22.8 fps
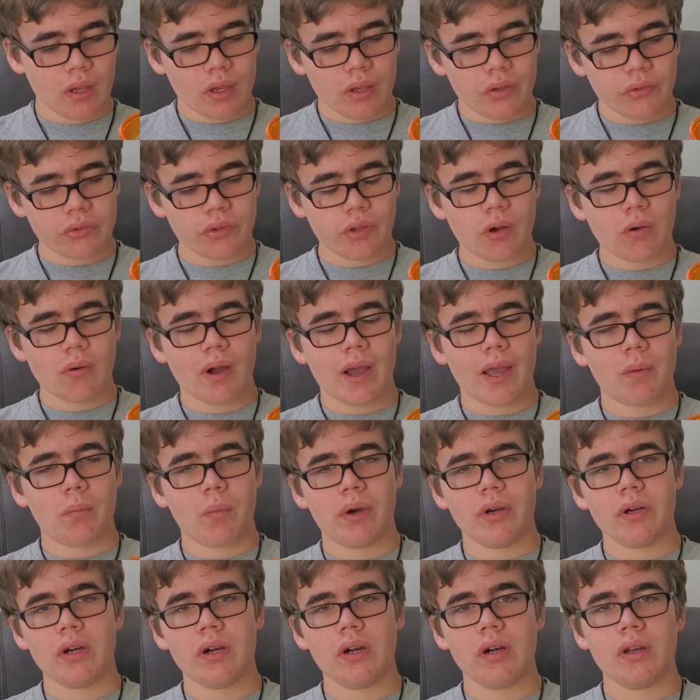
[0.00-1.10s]
So I
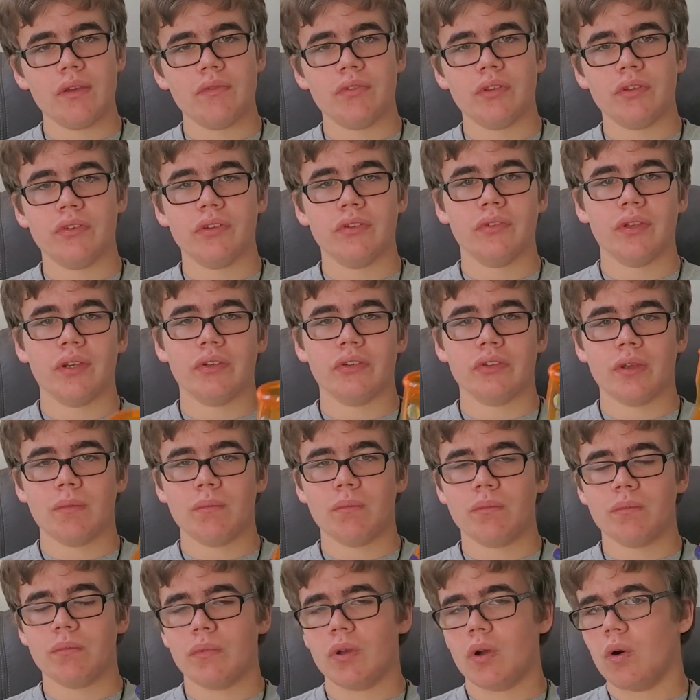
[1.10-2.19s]
wonder if this is, like,
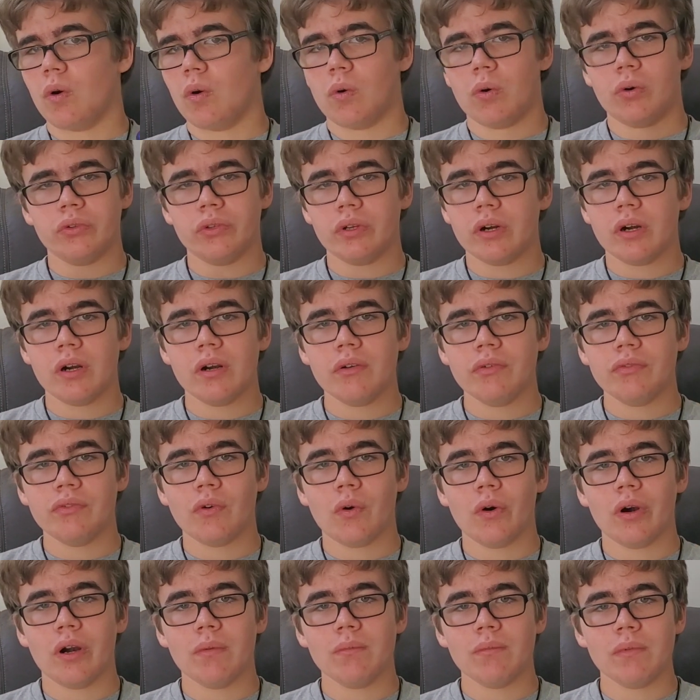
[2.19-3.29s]
some older
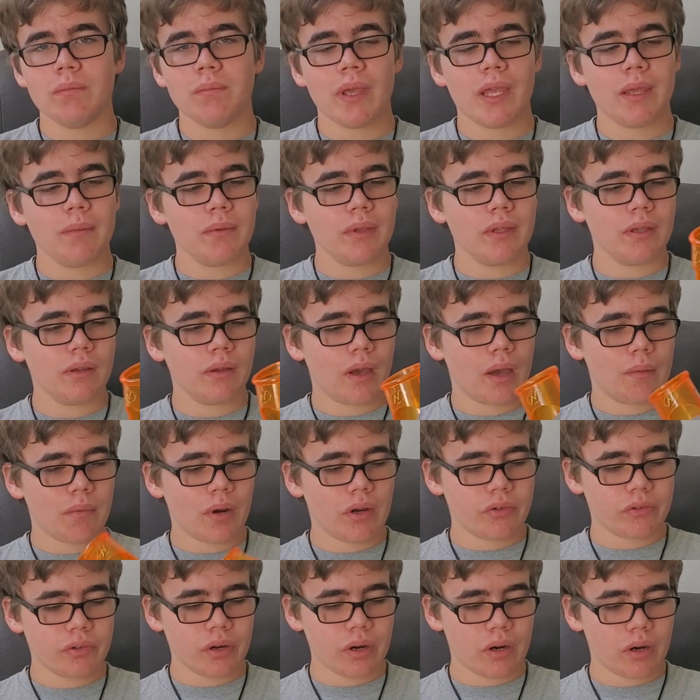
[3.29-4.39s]
form, maybe? I'm not
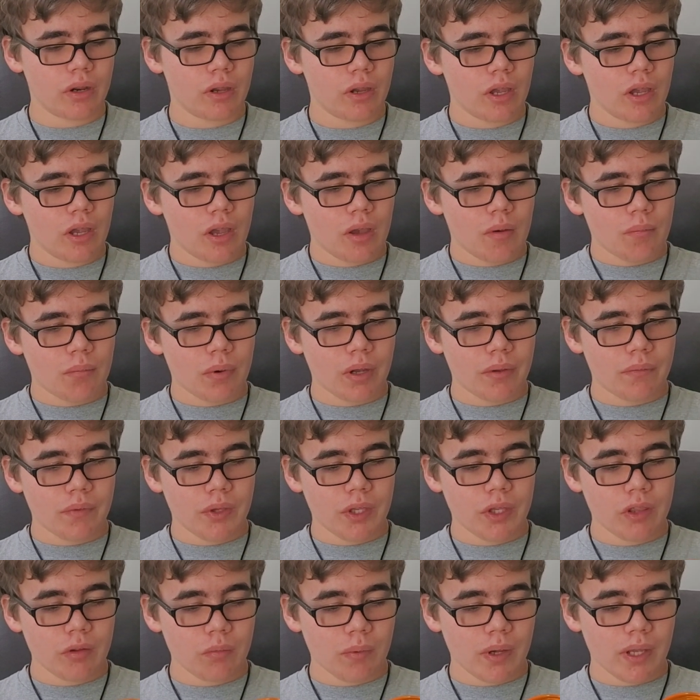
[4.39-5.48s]
sure. But
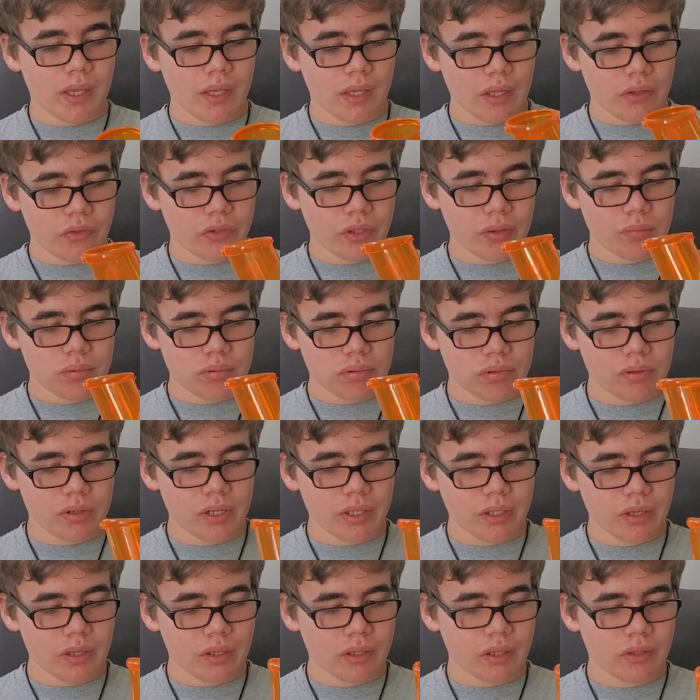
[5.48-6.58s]
either way, it's in pretty
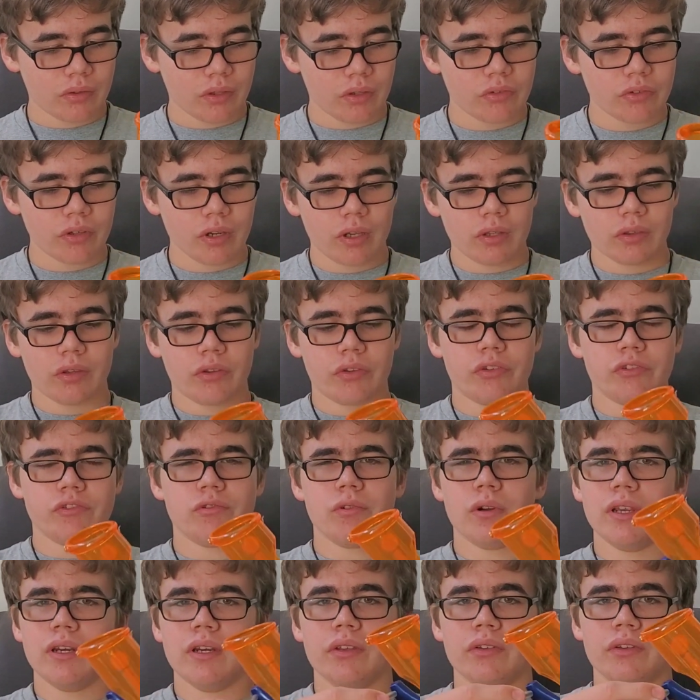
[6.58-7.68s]
good condition, the
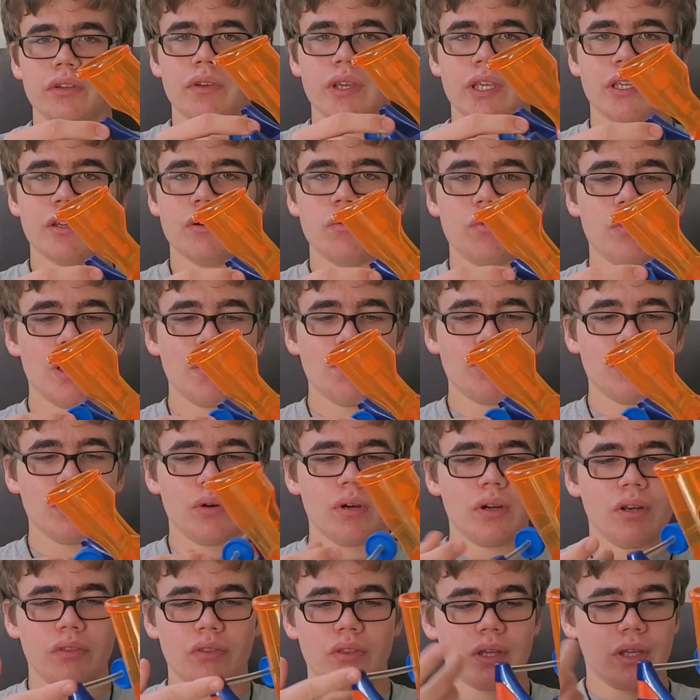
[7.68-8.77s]
string isn't, like, ripped or
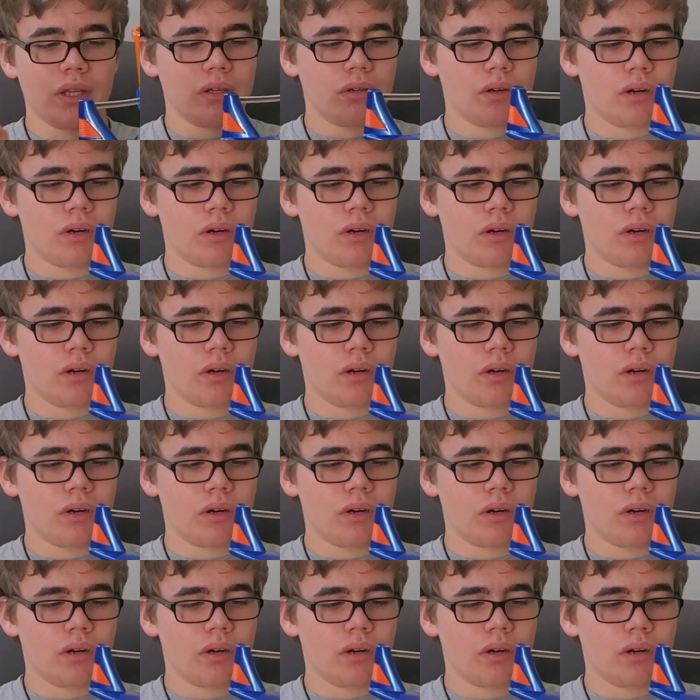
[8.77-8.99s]
anything,